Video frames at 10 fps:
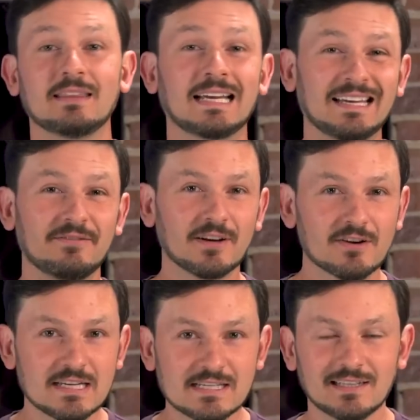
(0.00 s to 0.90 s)
that can
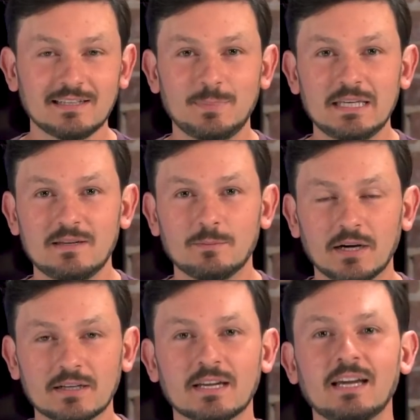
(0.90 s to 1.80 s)
very easily be
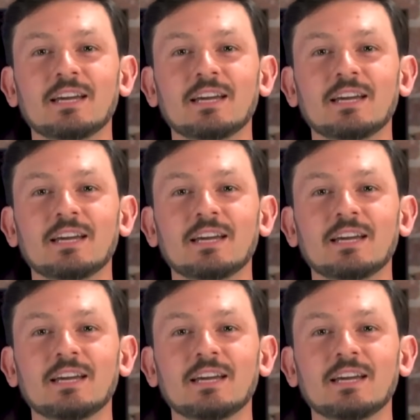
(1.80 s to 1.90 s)
debunked,